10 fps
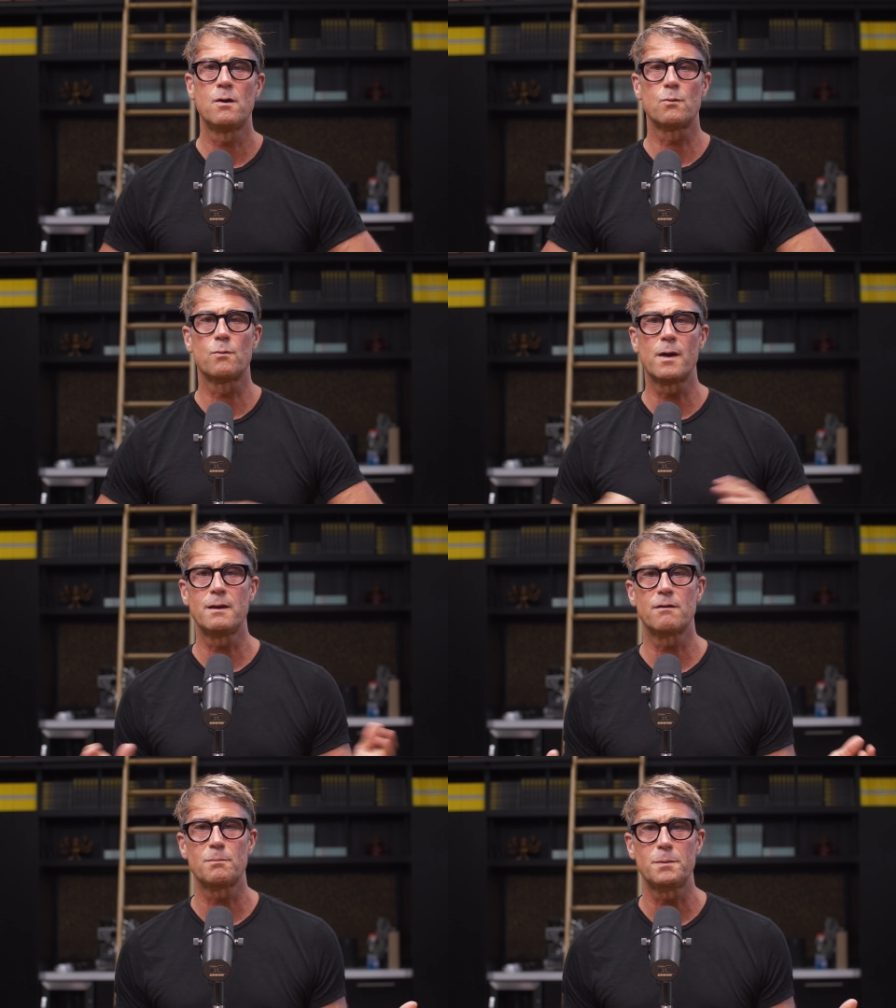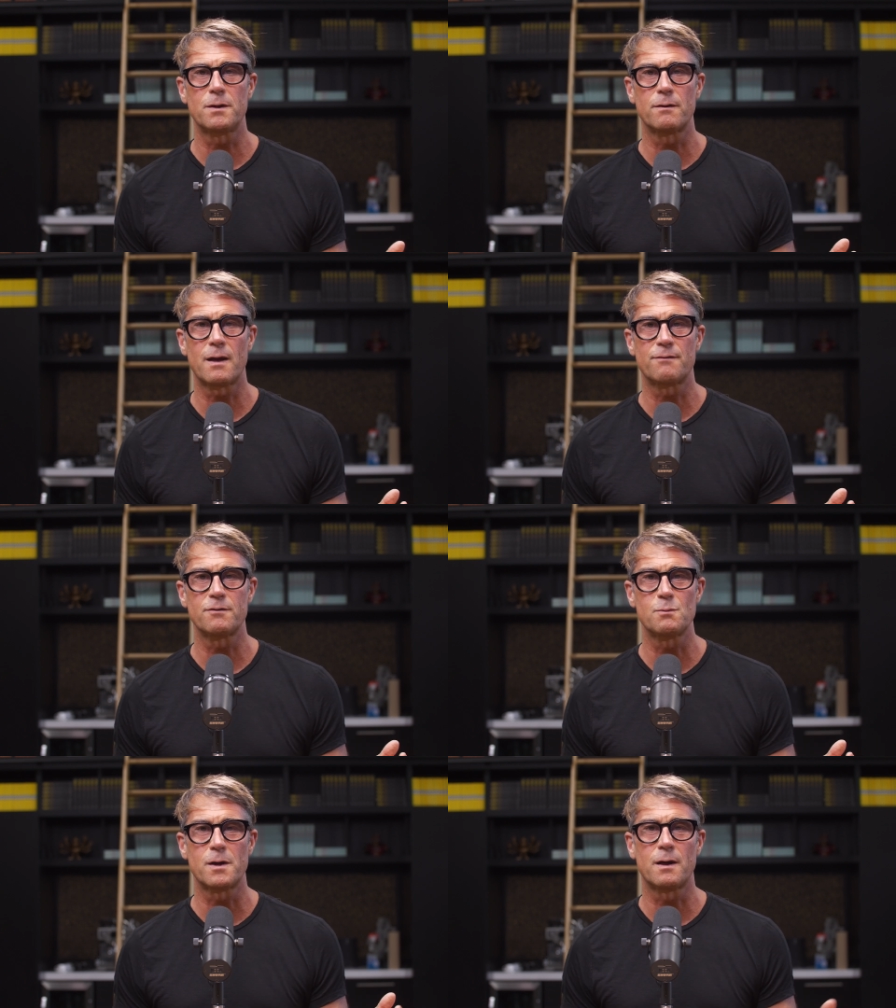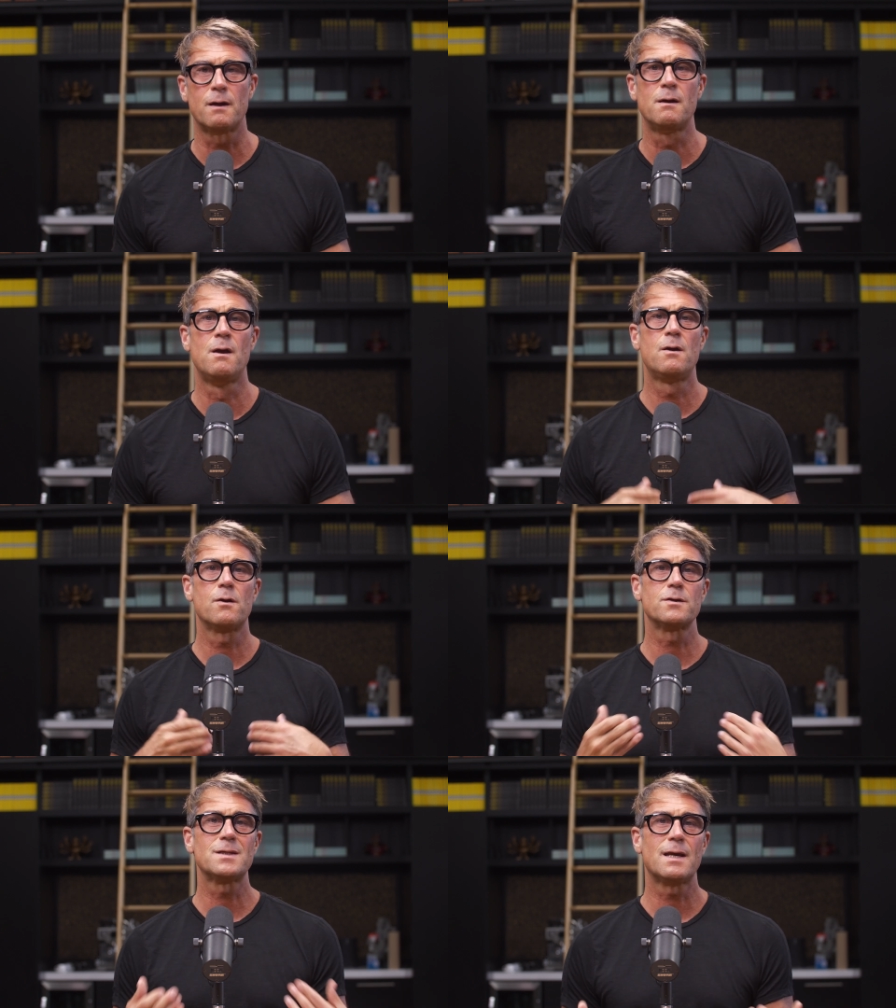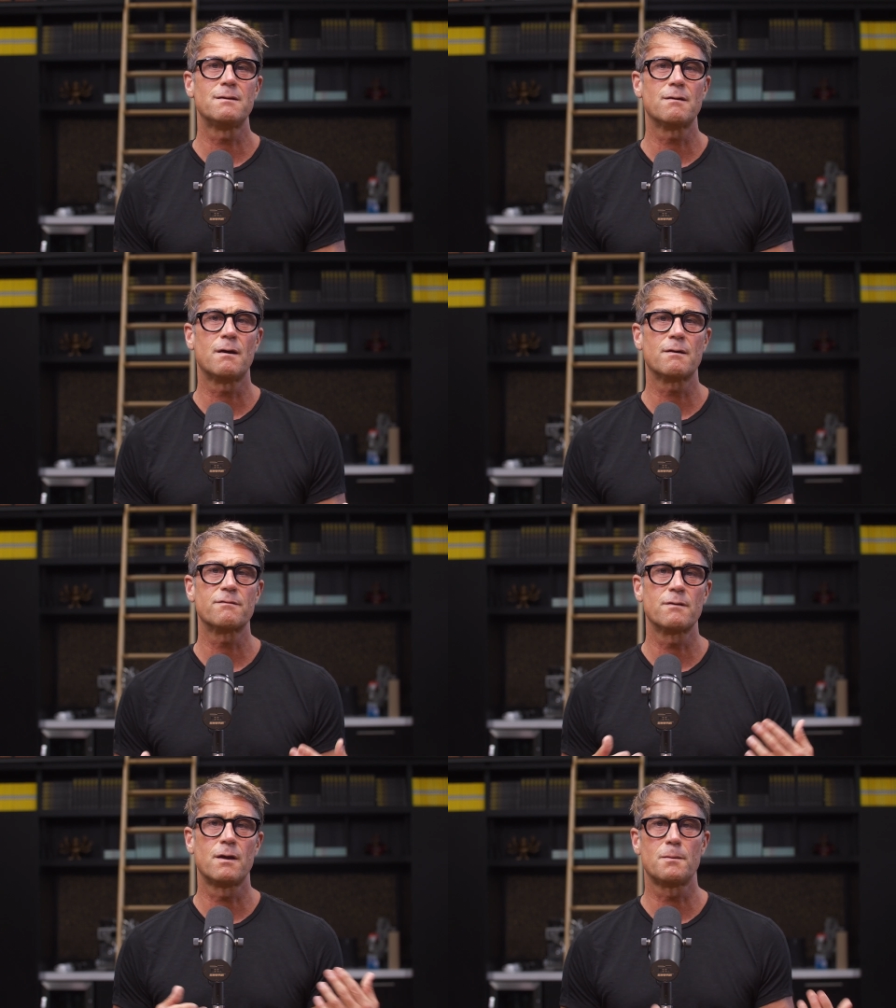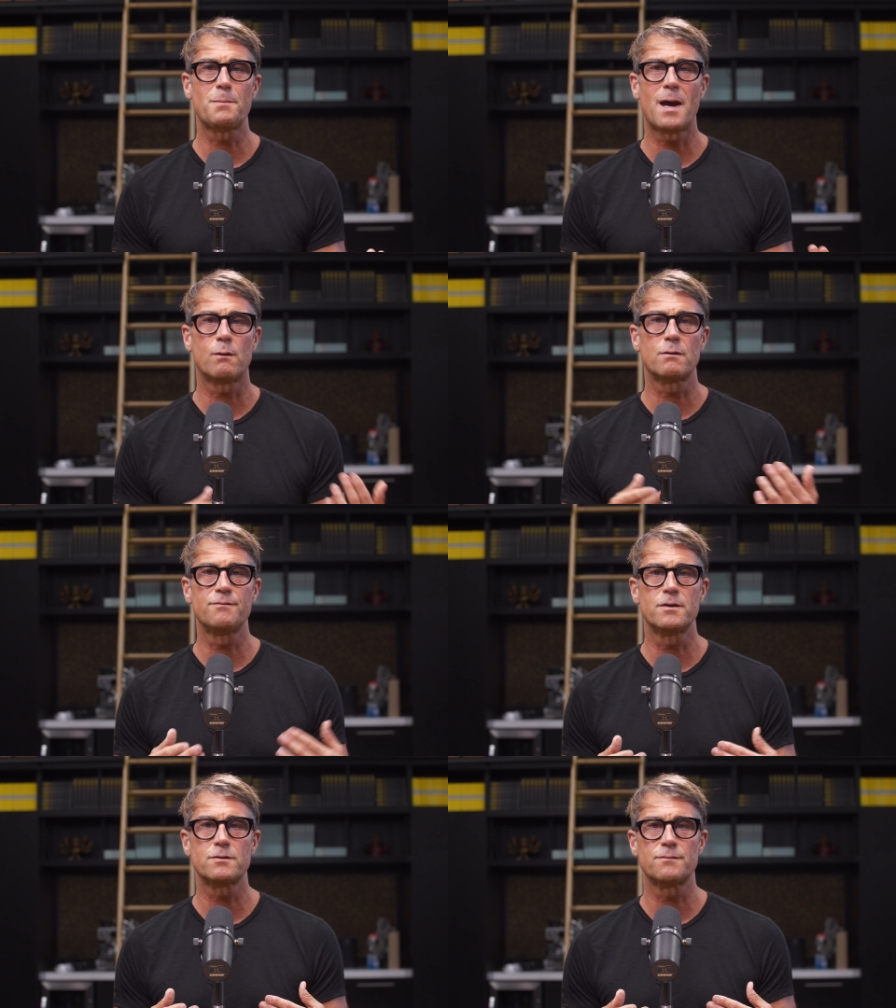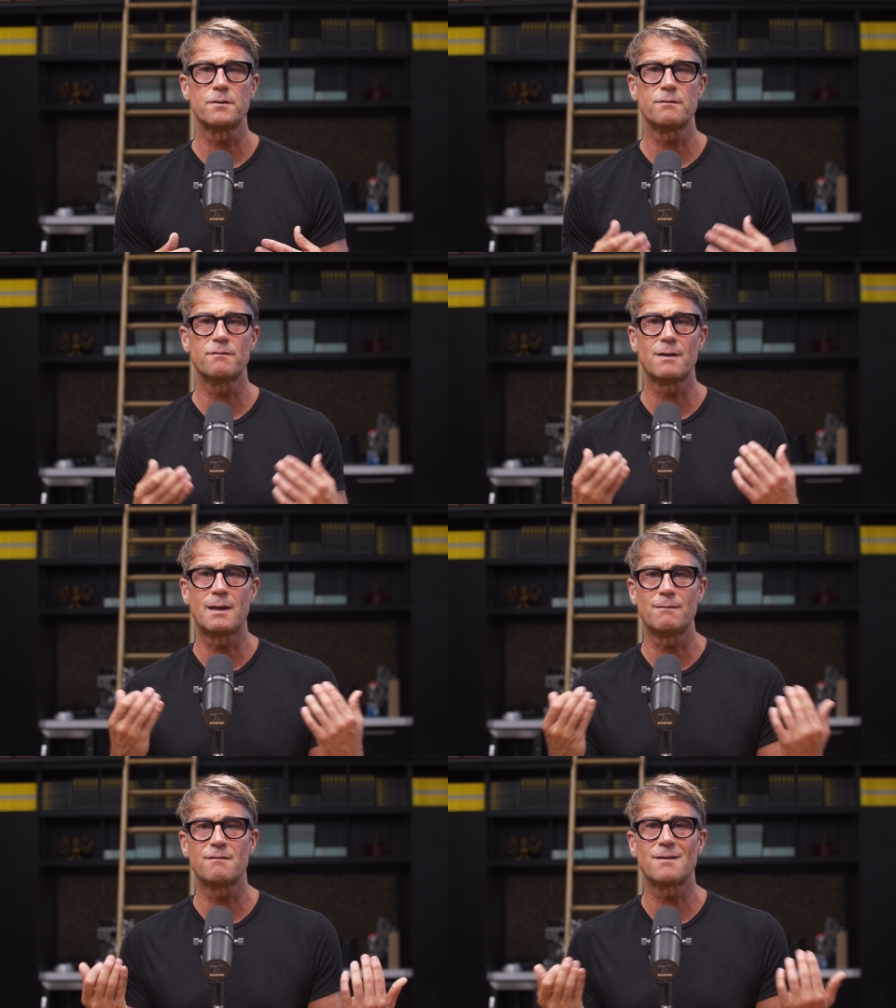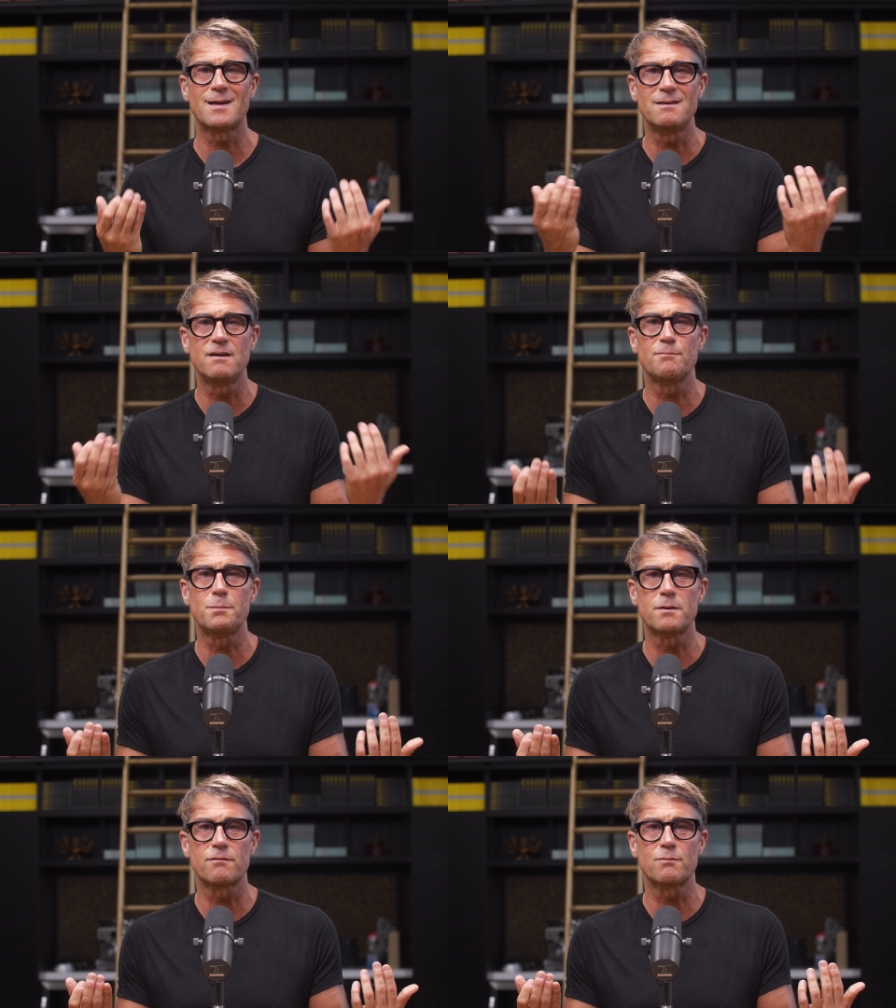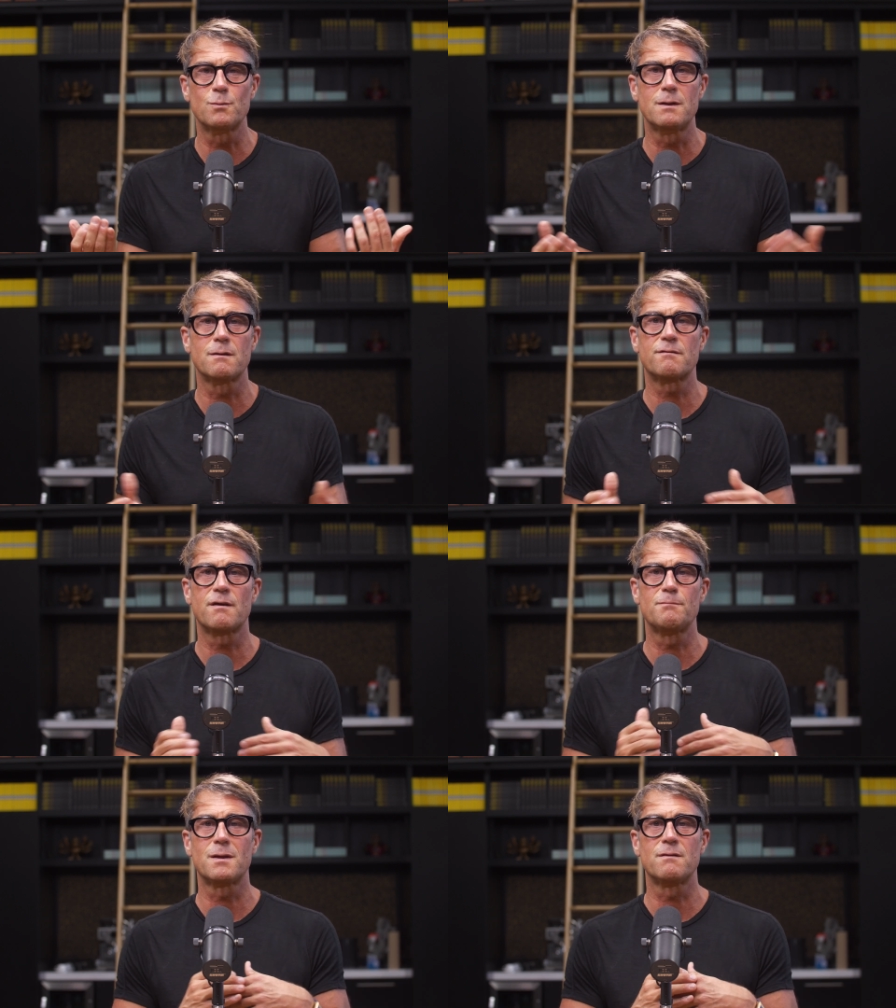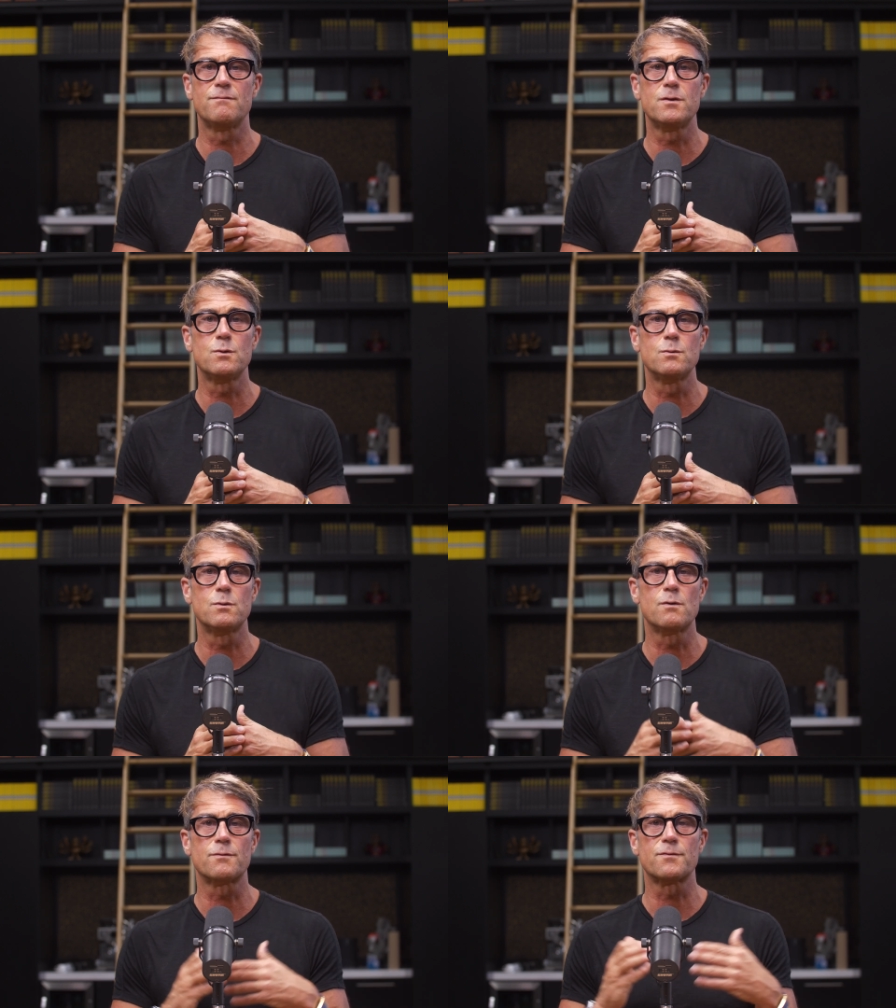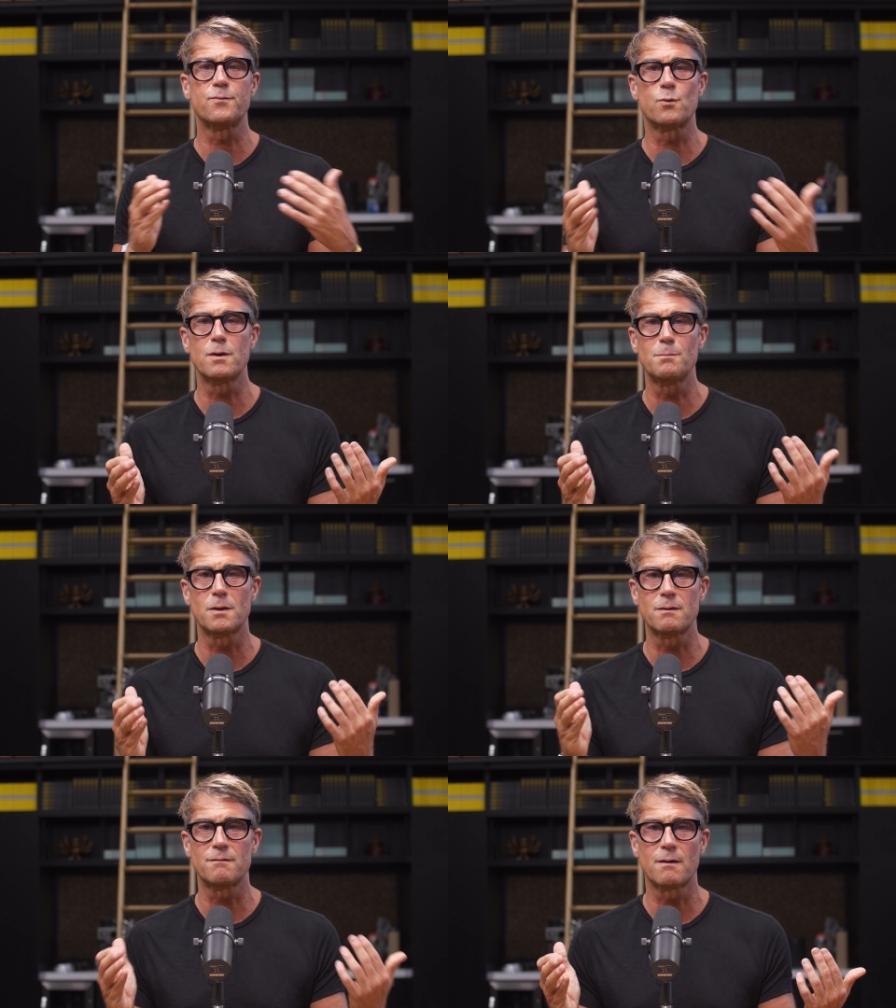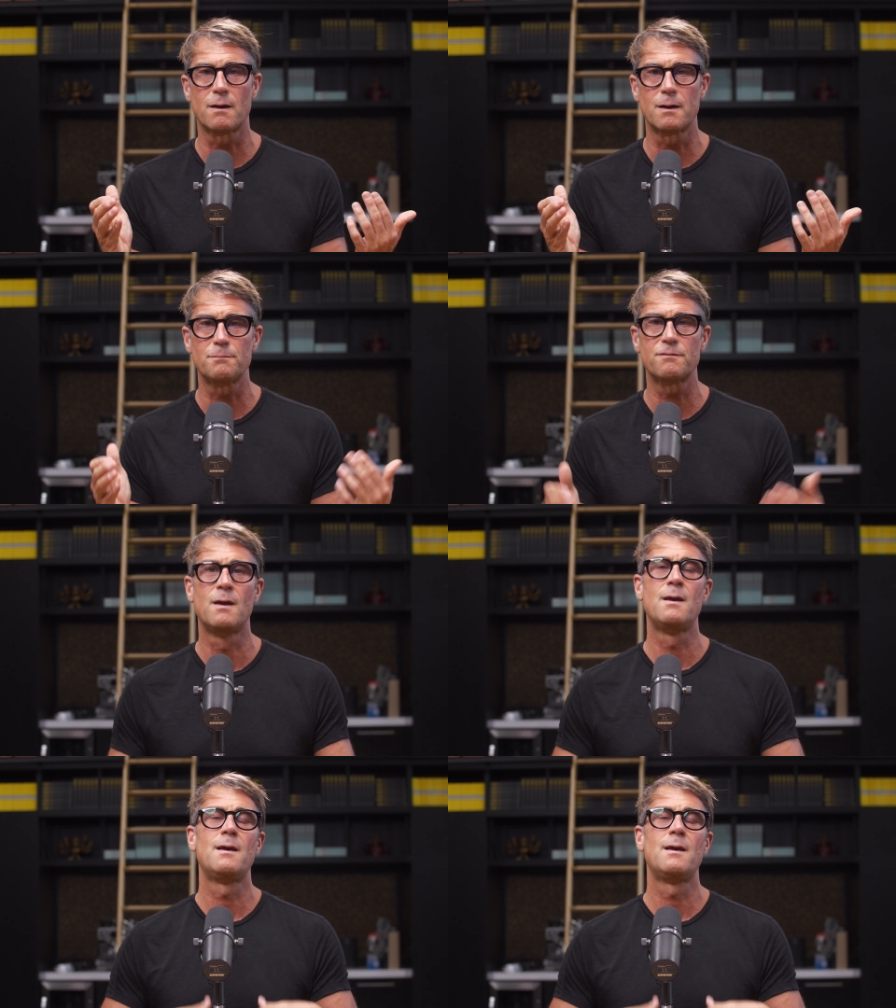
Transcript: Her writing has appeared everywhere. Her TED Talks on the power of introverts and this idea of bittersweetness have been viewed over 40 million times.